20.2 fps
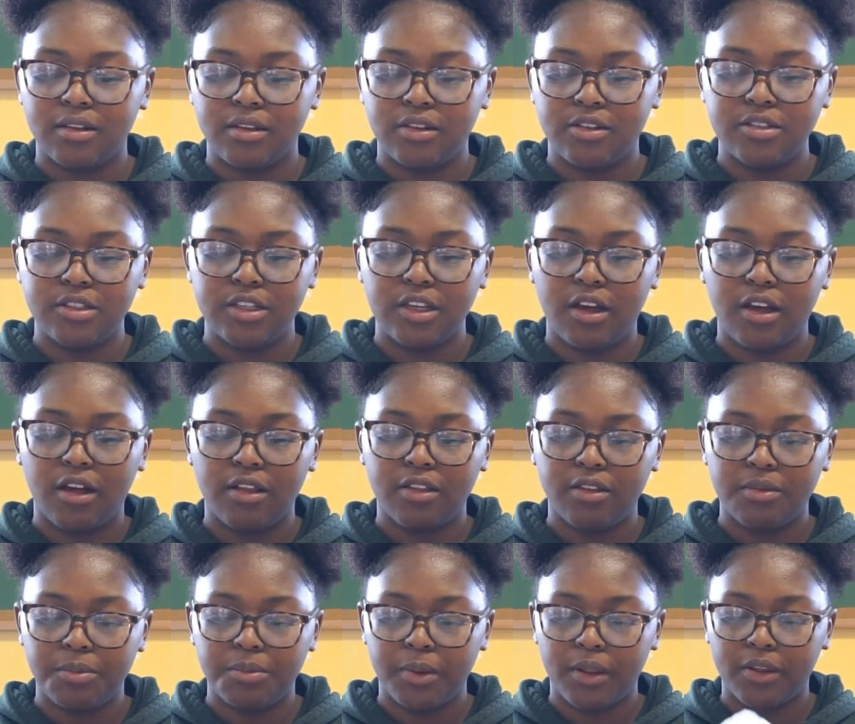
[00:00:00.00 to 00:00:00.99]
You see all
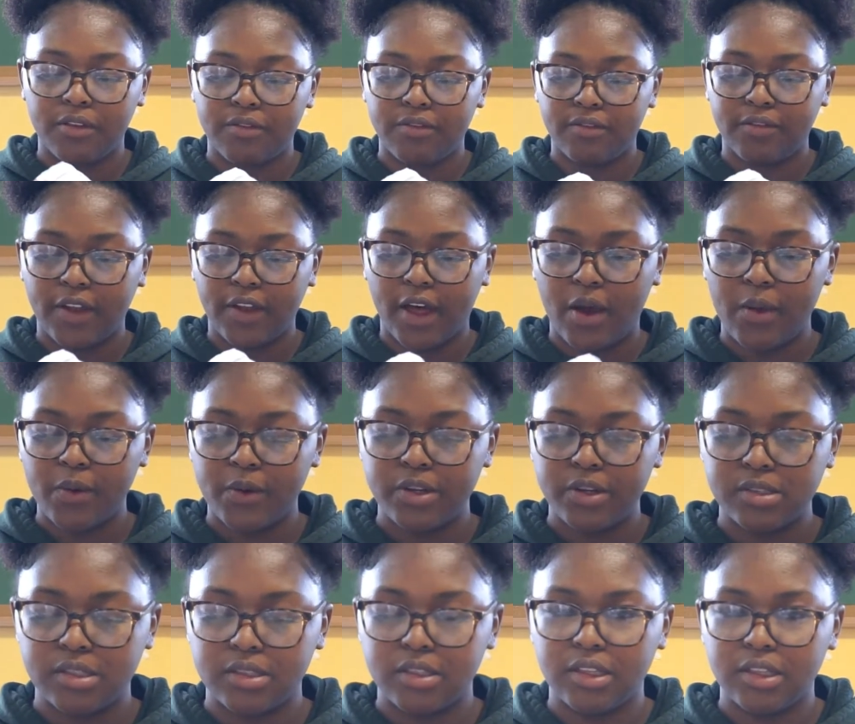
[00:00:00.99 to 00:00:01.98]
the
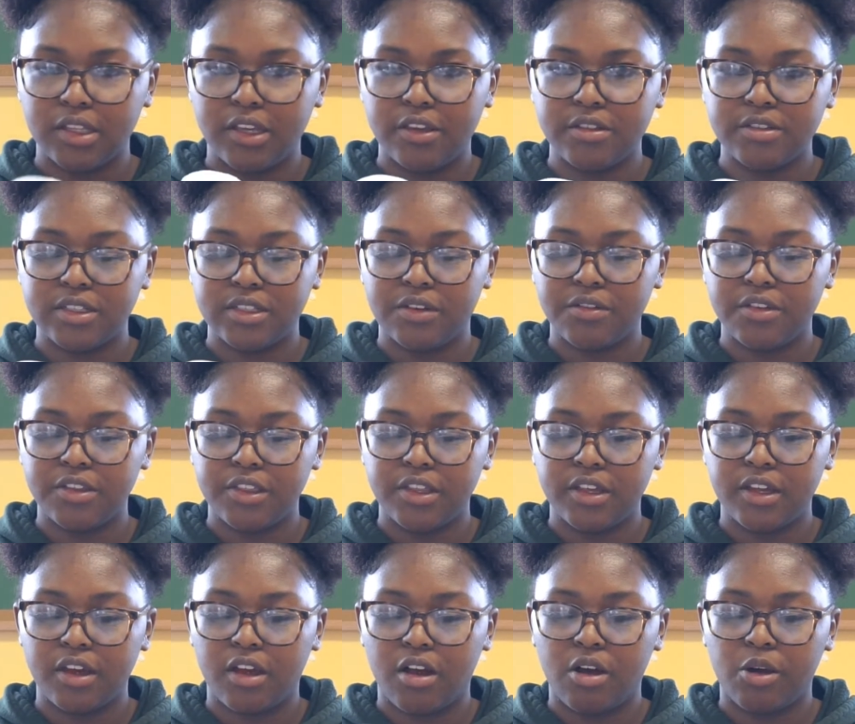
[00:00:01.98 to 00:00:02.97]
flowers and the leaves and
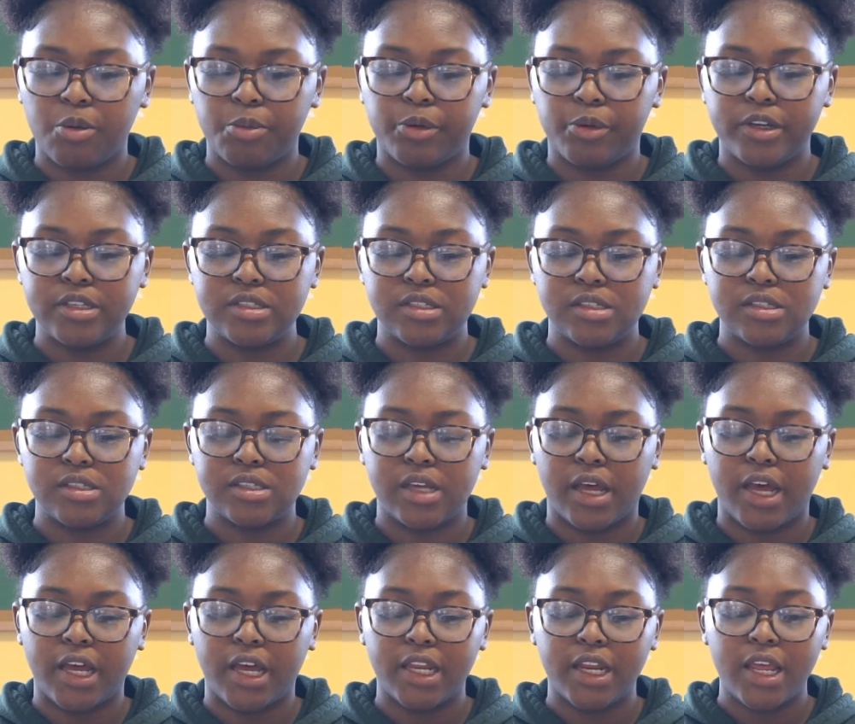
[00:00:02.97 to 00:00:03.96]
everything are all pressed
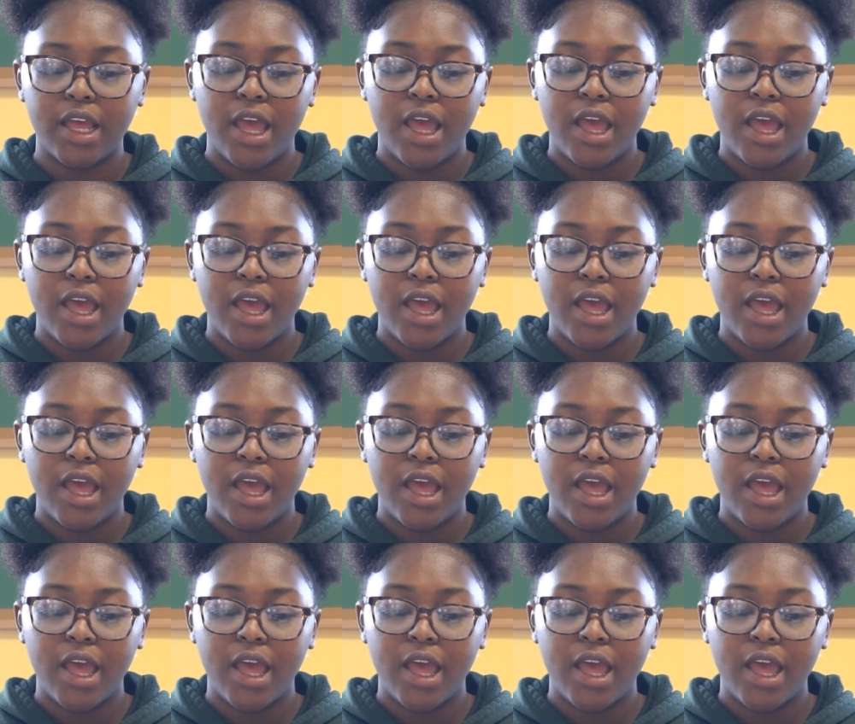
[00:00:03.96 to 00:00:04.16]
inside.